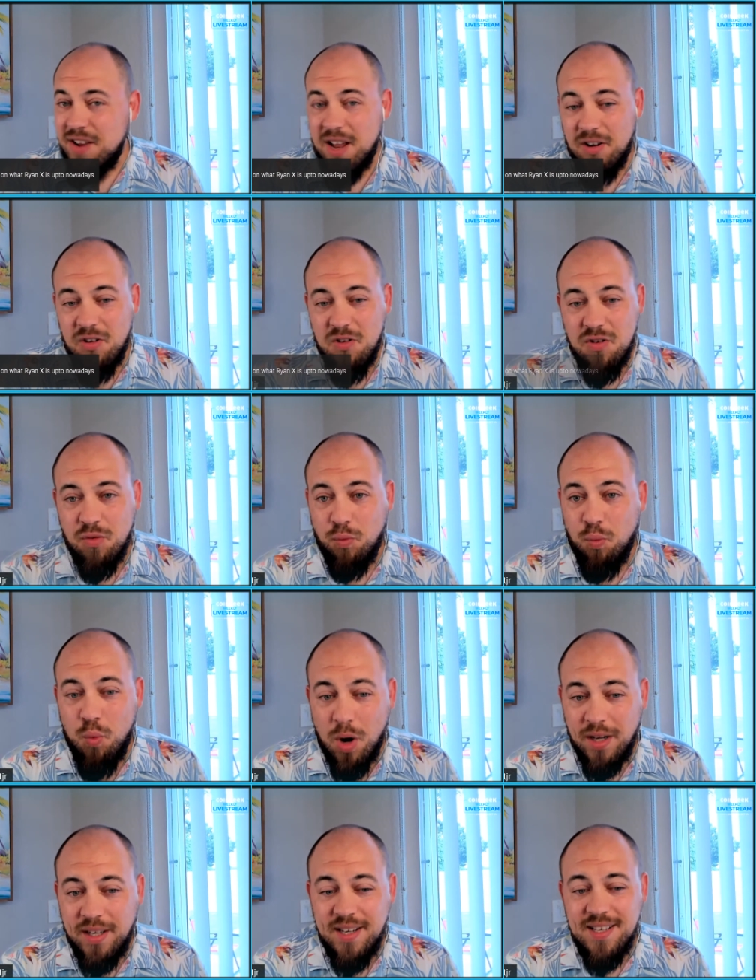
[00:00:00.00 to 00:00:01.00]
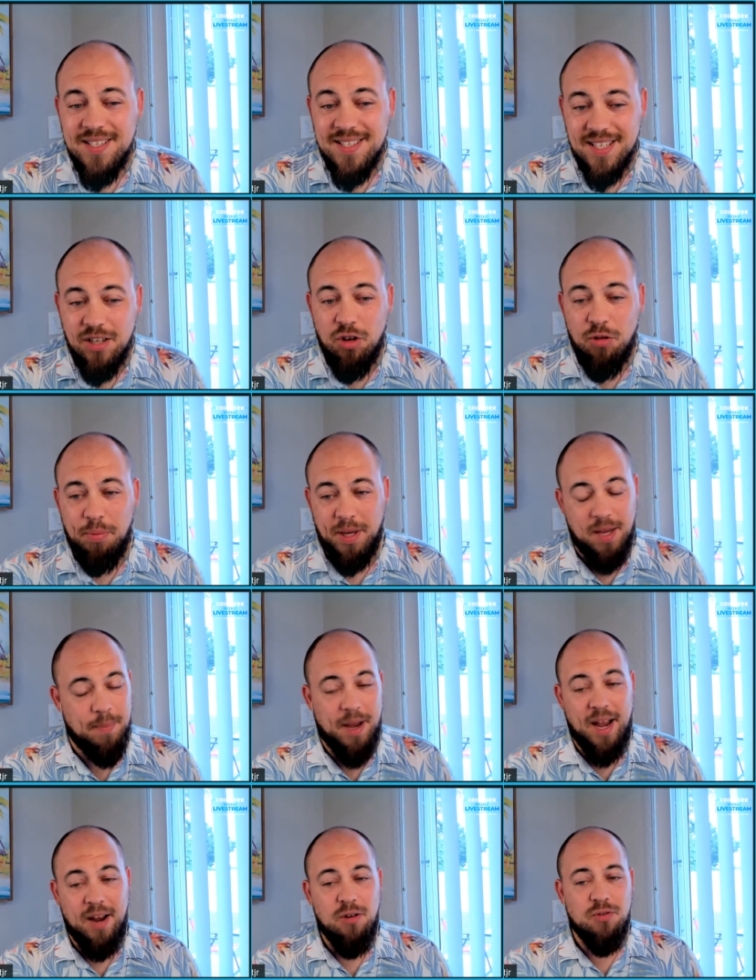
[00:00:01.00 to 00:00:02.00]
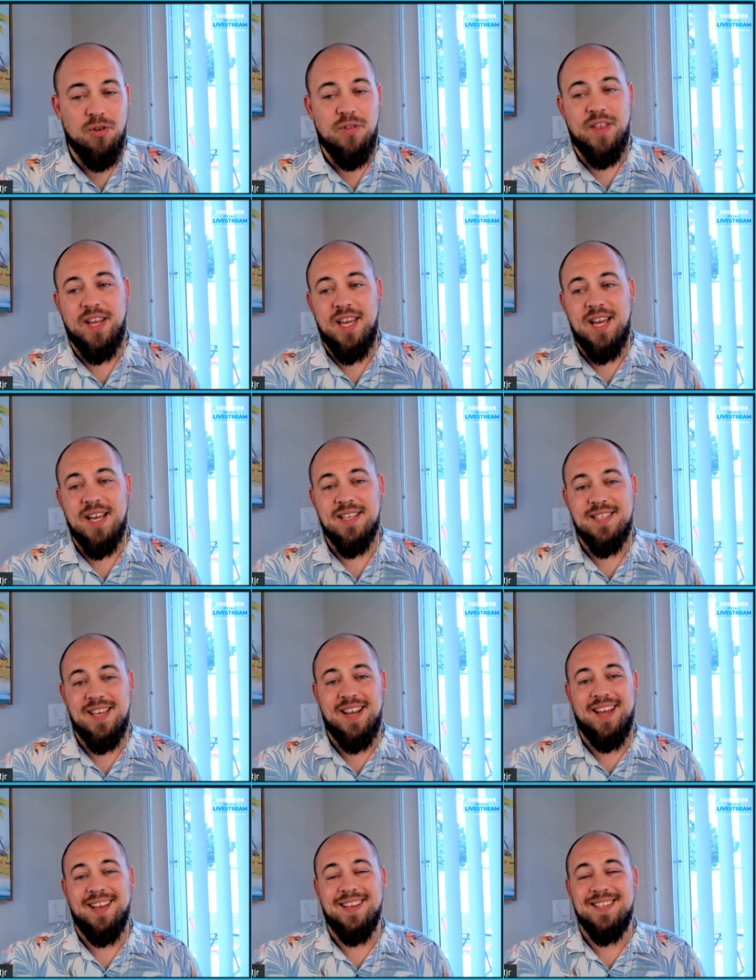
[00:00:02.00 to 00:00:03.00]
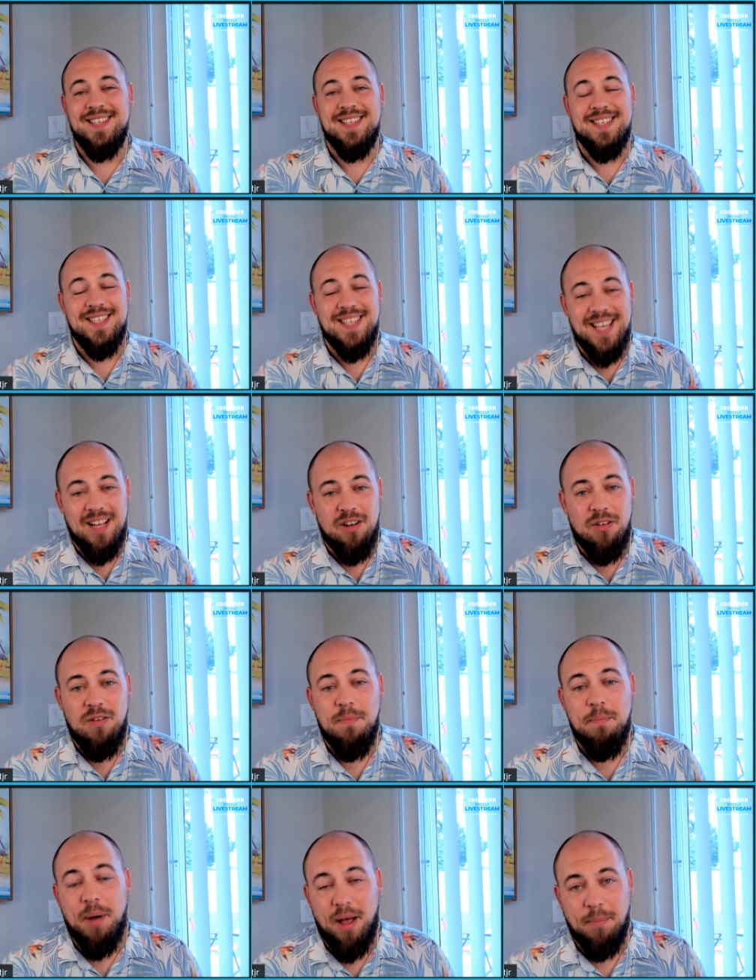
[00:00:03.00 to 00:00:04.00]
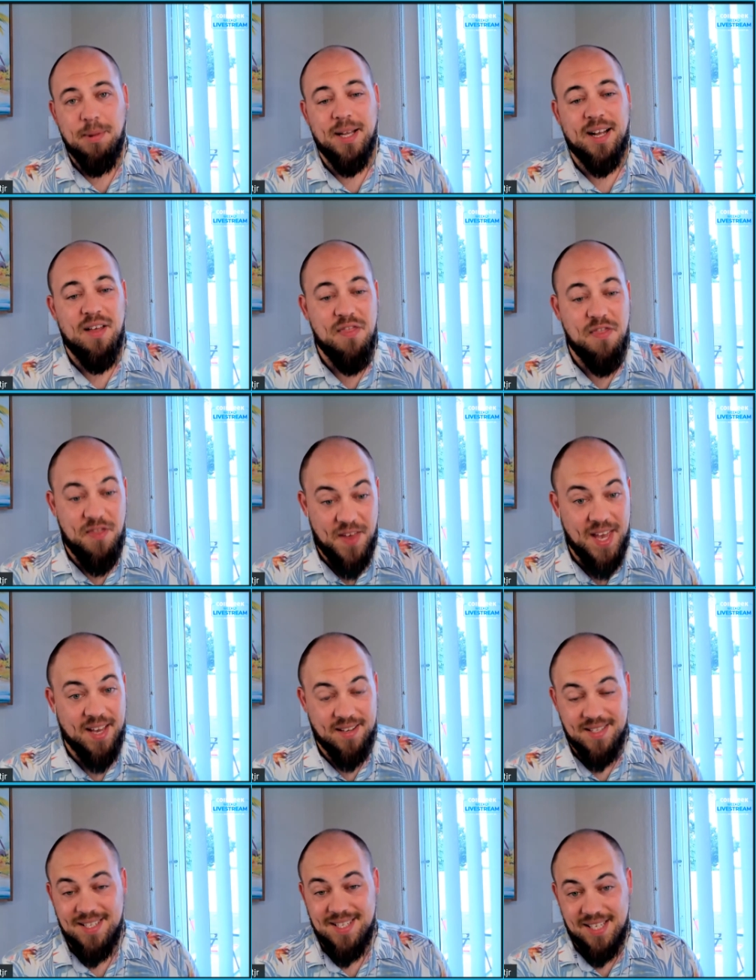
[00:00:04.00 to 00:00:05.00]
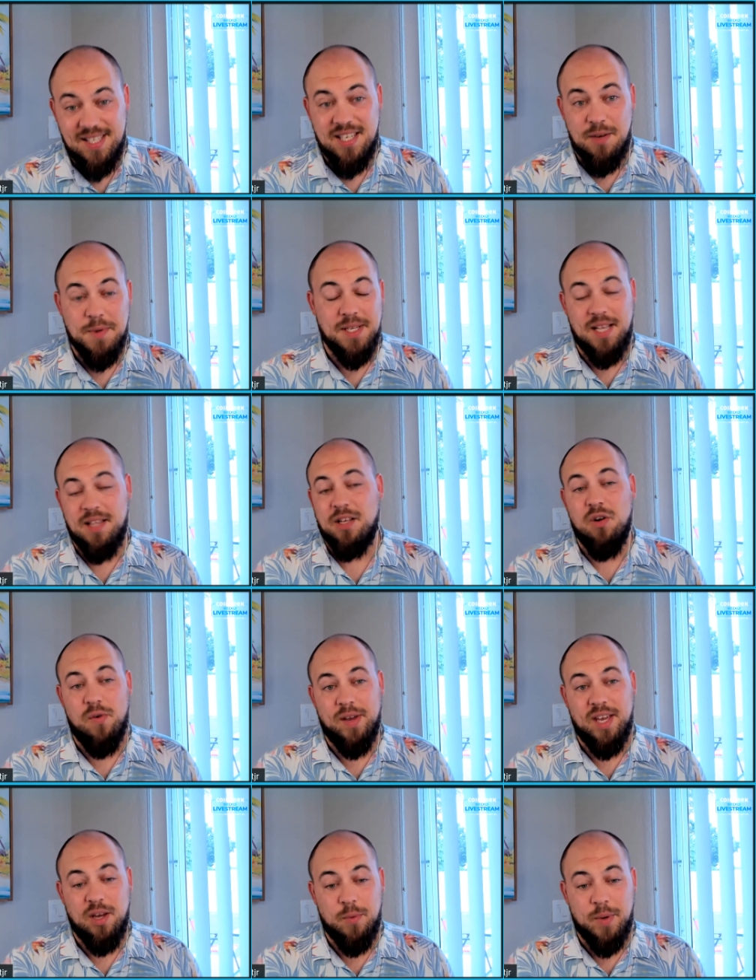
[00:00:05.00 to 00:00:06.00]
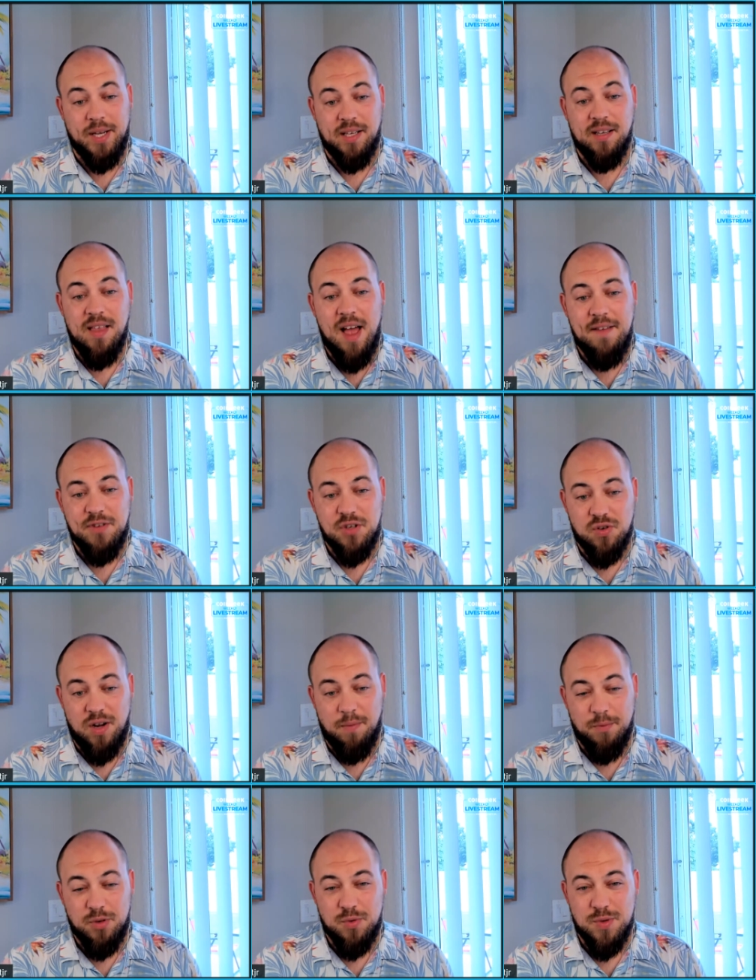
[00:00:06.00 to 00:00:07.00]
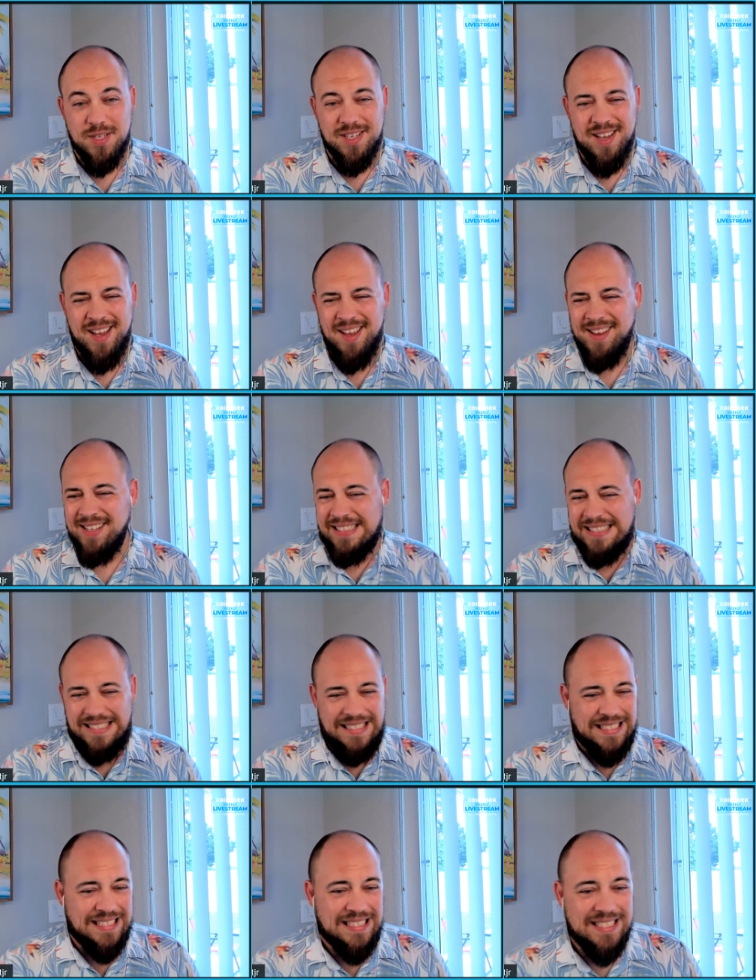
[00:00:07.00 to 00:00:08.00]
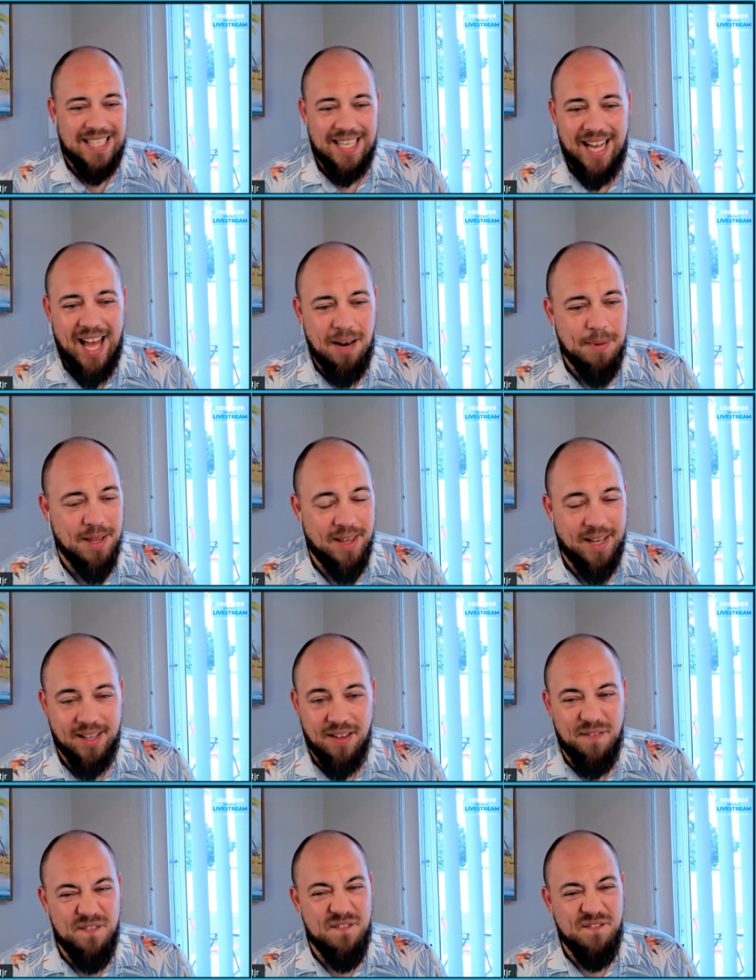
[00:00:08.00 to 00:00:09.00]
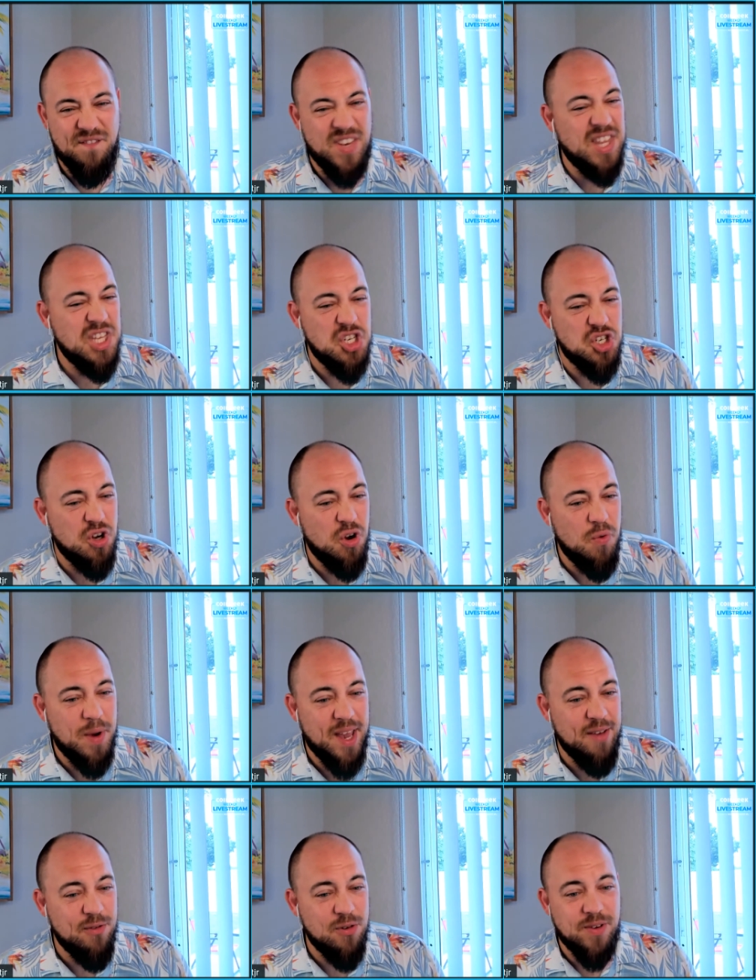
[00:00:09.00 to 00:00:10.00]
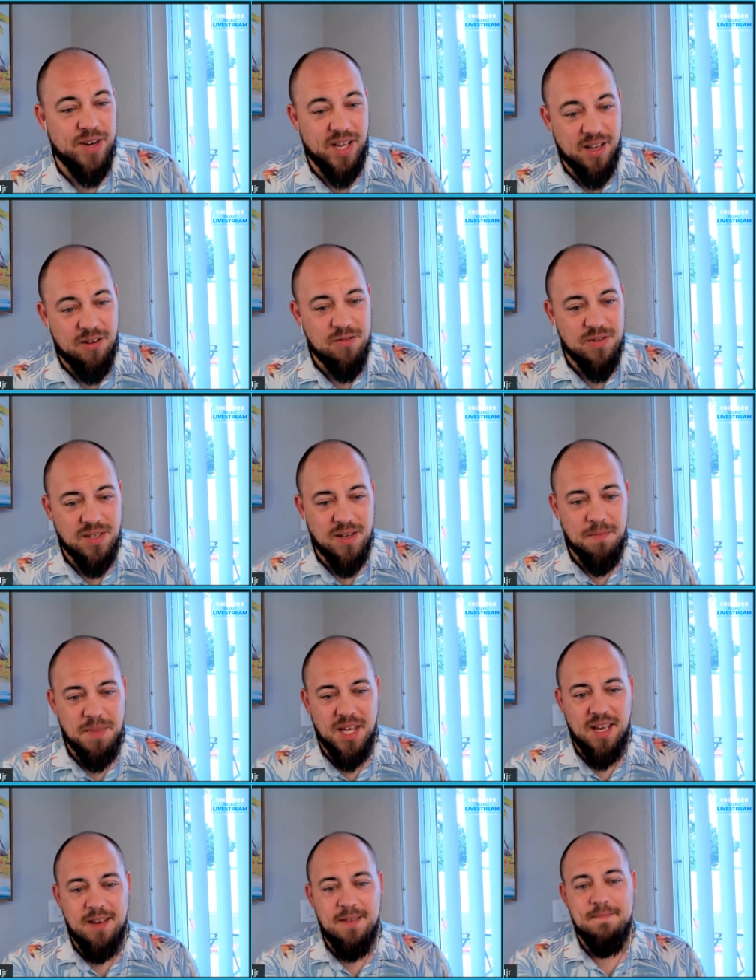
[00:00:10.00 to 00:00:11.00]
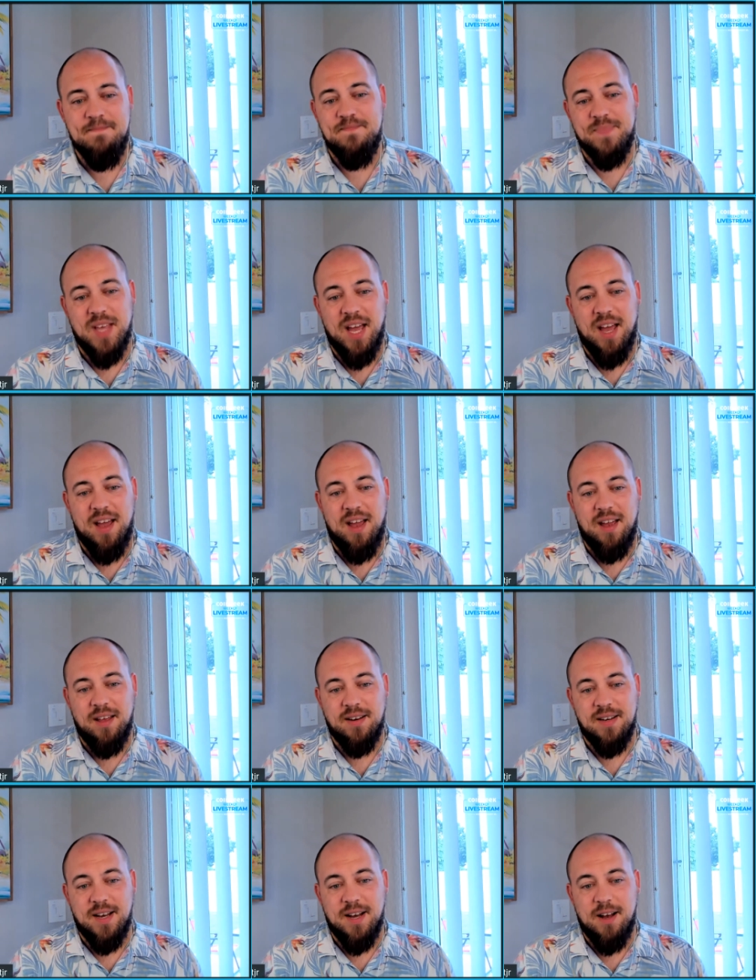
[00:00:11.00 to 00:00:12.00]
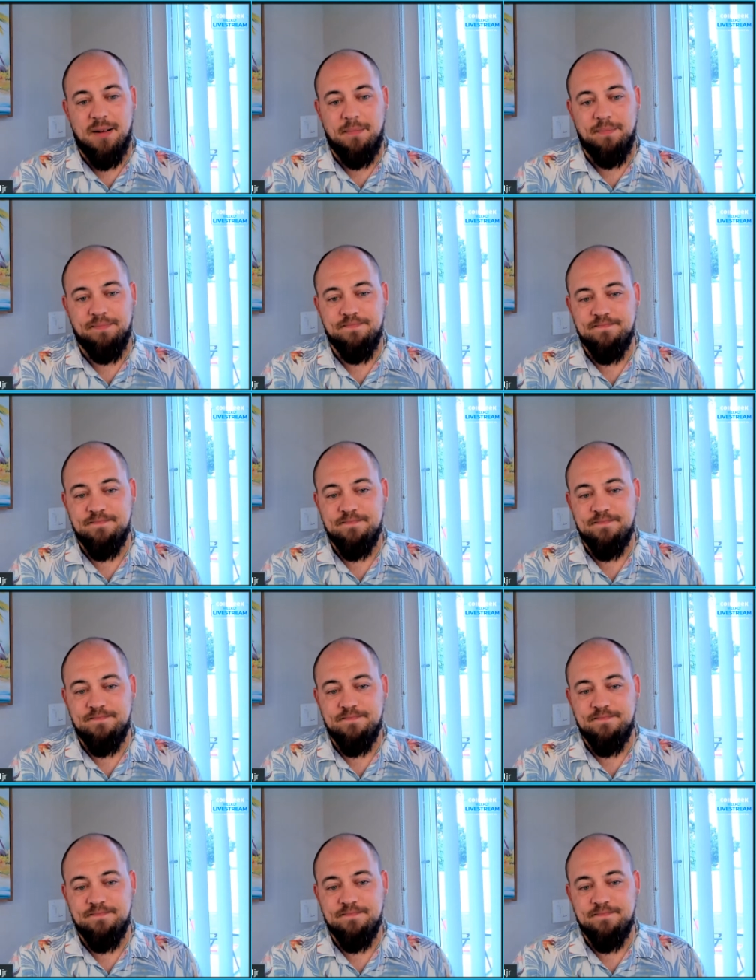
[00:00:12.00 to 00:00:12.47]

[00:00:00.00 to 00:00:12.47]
I have not heard one single peep. I don't know that he has said a single public thing since he was on the CoinGeek Weekly Livestream, which was got to be like the 5th show we ever did or something. And